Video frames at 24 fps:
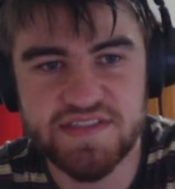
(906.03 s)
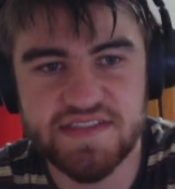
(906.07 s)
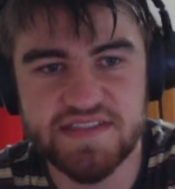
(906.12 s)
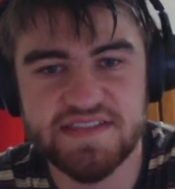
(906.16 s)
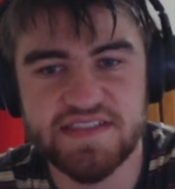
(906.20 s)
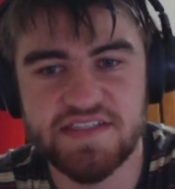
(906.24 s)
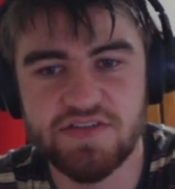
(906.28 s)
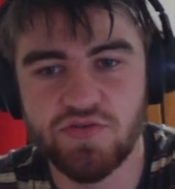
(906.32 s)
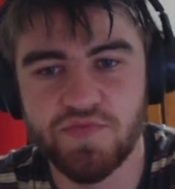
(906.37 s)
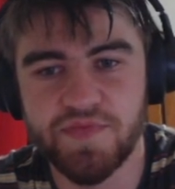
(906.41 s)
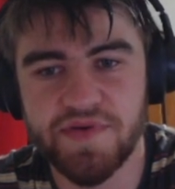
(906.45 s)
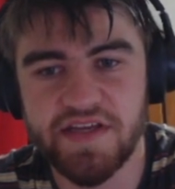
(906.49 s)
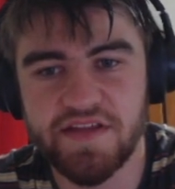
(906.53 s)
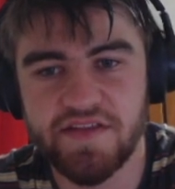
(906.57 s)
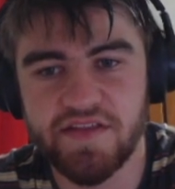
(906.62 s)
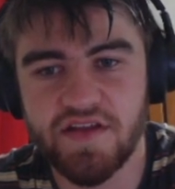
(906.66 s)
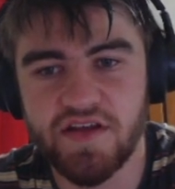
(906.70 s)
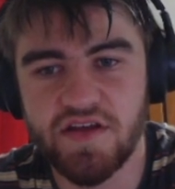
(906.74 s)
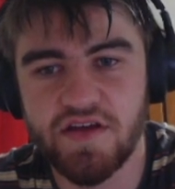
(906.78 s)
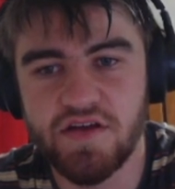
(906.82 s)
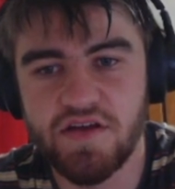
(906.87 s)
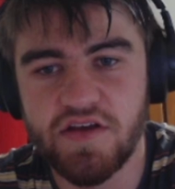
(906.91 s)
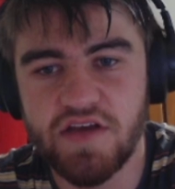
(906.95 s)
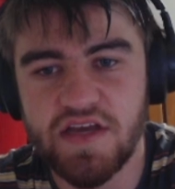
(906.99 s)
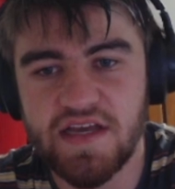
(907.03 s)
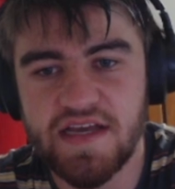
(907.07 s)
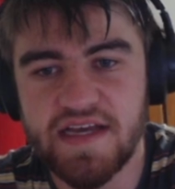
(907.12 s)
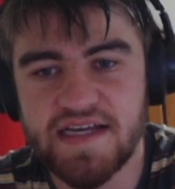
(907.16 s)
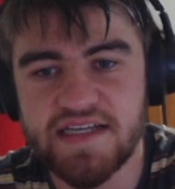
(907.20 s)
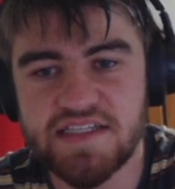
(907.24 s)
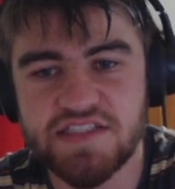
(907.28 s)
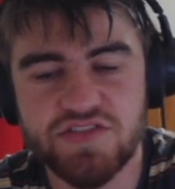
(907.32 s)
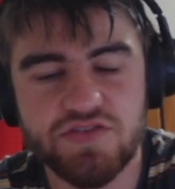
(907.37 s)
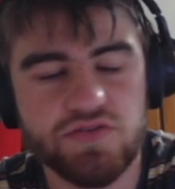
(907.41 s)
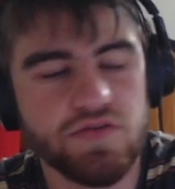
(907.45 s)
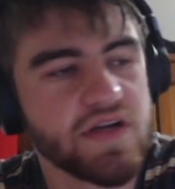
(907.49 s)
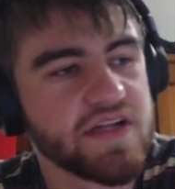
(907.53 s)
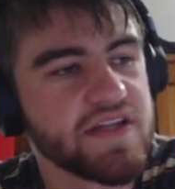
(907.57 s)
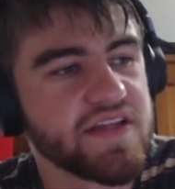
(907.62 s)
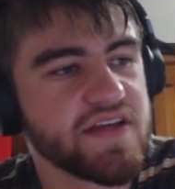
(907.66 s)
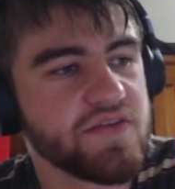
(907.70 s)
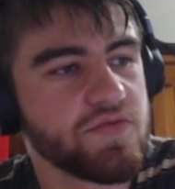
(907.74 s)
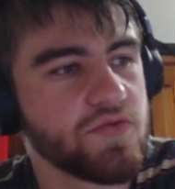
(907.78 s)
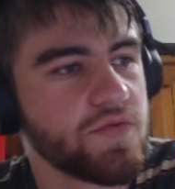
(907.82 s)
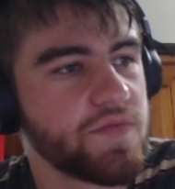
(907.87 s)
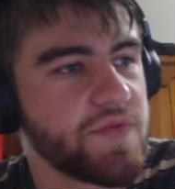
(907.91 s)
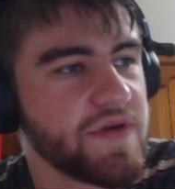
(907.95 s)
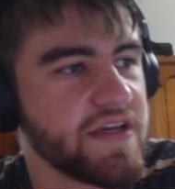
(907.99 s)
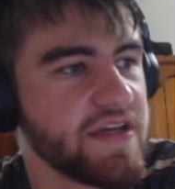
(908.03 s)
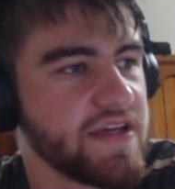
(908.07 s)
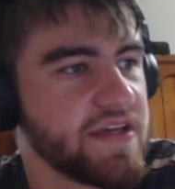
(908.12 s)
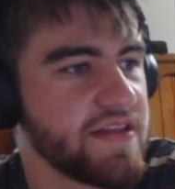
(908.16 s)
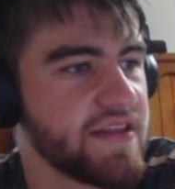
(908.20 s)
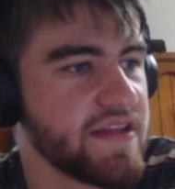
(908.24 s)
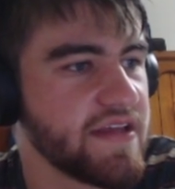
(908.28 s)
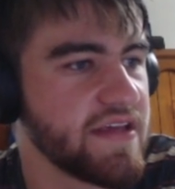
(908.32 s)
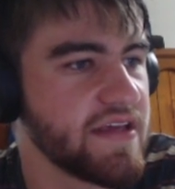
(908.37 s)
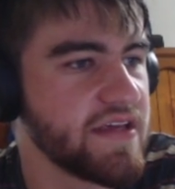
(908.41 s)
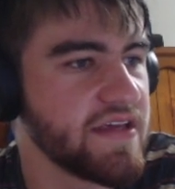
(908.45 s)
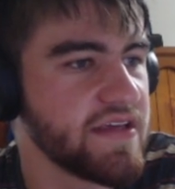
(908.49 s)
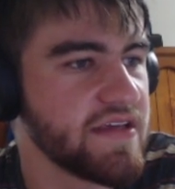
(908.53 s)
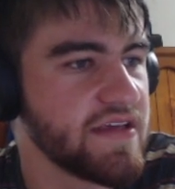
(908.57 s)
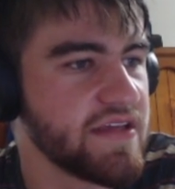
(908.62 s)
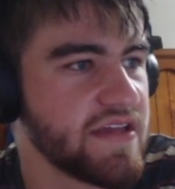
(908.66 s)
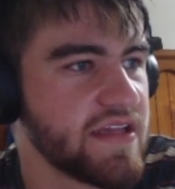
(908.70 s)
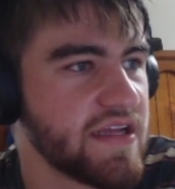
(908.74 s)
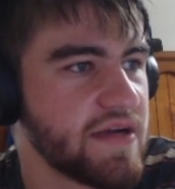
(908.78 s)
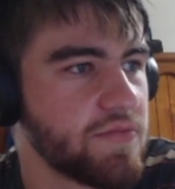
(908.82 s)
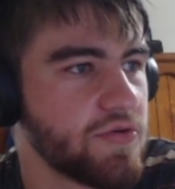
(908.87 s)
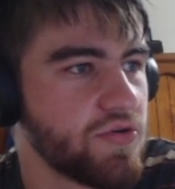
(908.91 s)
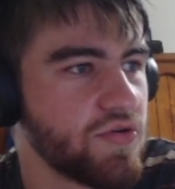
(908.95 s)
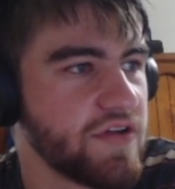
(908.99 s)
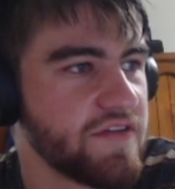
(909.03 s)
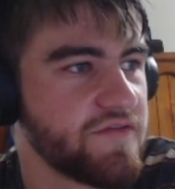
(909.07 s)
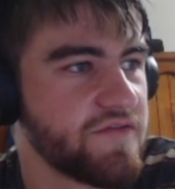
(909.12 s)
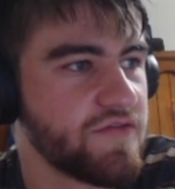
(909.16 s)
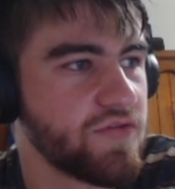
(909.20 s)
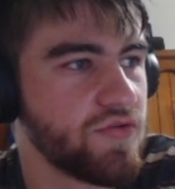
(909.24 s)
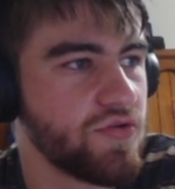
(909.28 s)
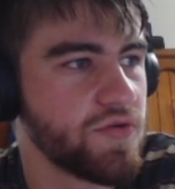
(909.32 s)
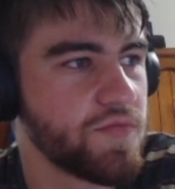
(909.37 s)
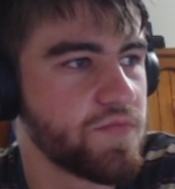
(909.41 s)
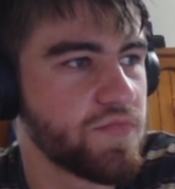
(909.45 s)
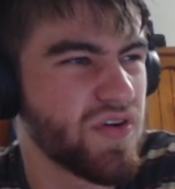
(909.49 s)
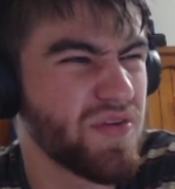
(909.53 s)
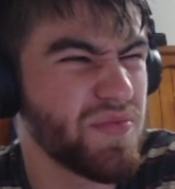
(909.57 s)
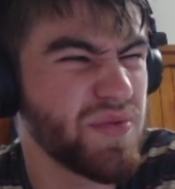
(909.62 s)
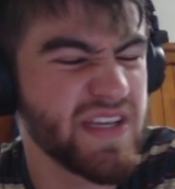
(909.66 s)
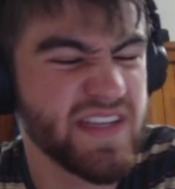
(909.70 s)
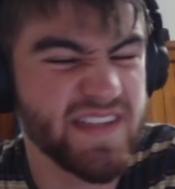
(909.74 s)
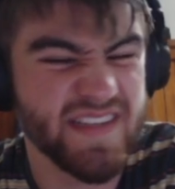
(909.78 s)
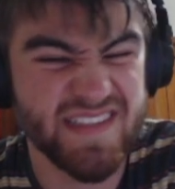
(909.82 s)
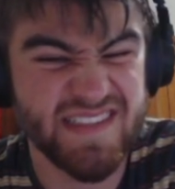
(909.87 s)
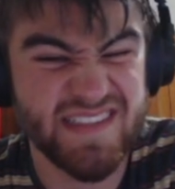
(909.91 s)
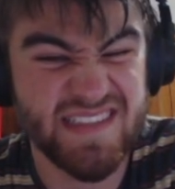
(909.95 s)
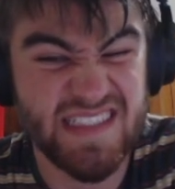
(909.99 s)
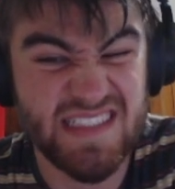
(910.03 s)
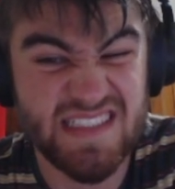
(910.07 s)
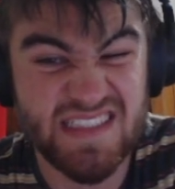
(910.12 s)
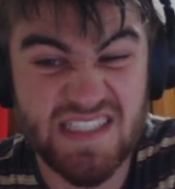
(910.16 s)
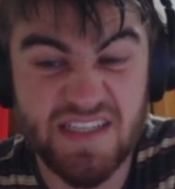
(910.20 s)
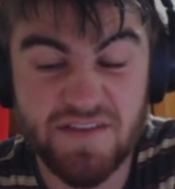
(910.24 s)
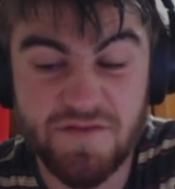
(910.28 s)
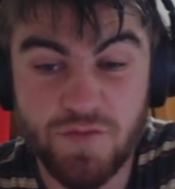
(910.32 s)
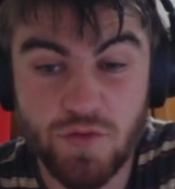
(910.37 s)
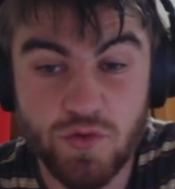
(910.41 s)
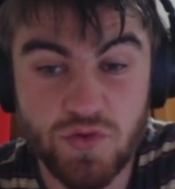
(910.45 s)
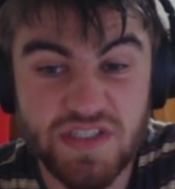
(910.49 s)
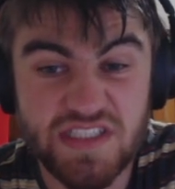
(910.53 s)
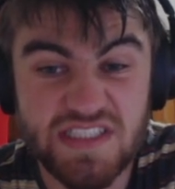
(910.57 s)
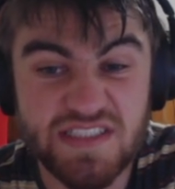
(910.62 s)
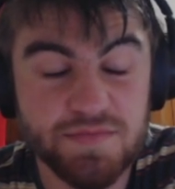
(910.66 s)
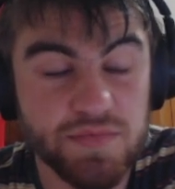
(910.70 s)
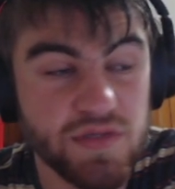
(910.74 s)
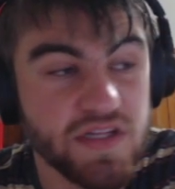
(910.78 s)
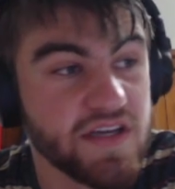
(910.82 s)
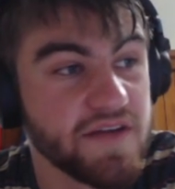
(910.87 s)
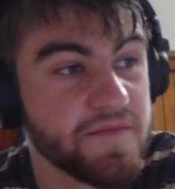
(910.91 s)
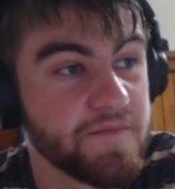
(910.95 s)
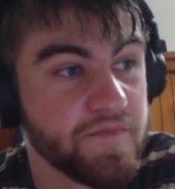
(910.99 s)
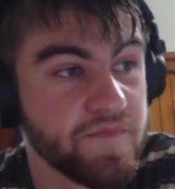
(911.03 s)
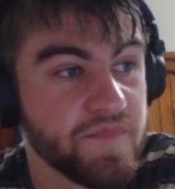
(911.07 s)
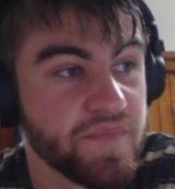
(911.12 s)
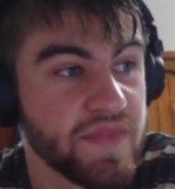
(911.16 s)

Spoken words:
as Grundy will be the number one forward, probably in a 60-40 split.